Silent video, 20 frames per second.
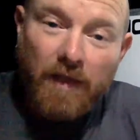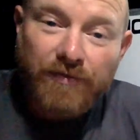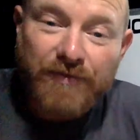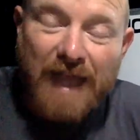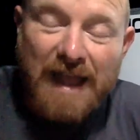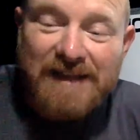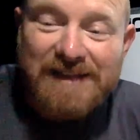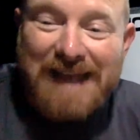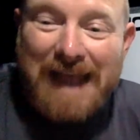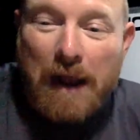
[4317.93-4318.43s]

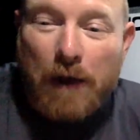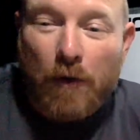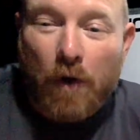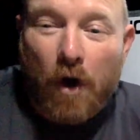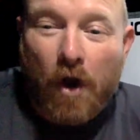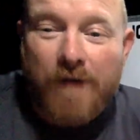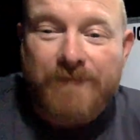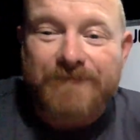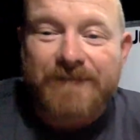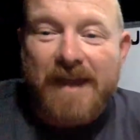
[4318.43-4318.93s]
that's how
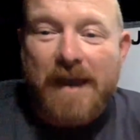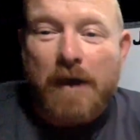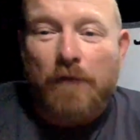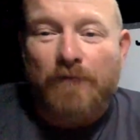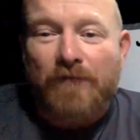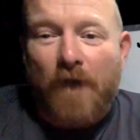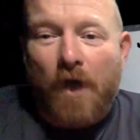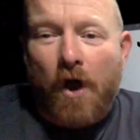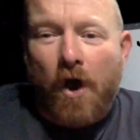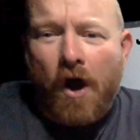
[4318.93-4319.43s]
I feel
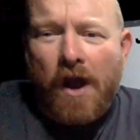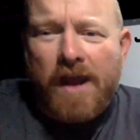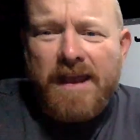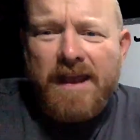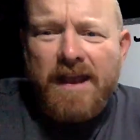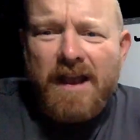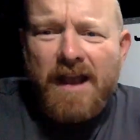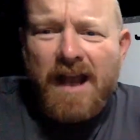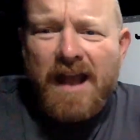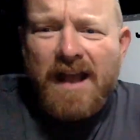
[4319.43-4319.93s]
that I
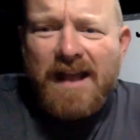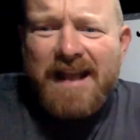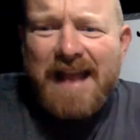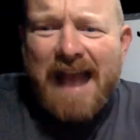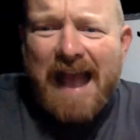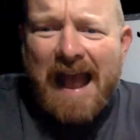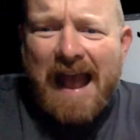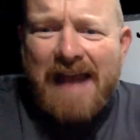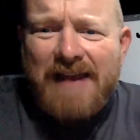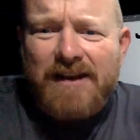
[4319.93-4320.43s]

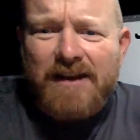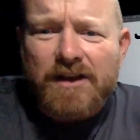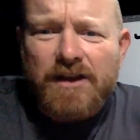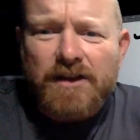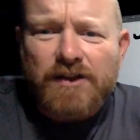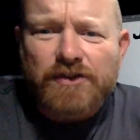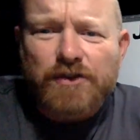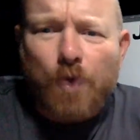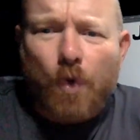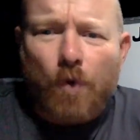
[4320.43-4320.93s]
can
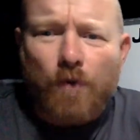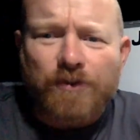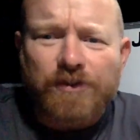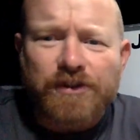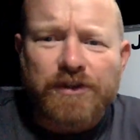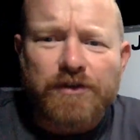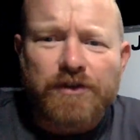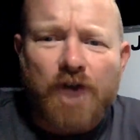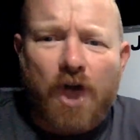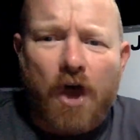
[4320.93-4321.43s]
talk to
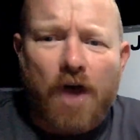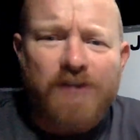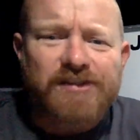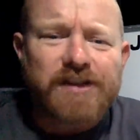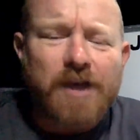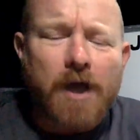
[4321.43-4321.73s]
you guys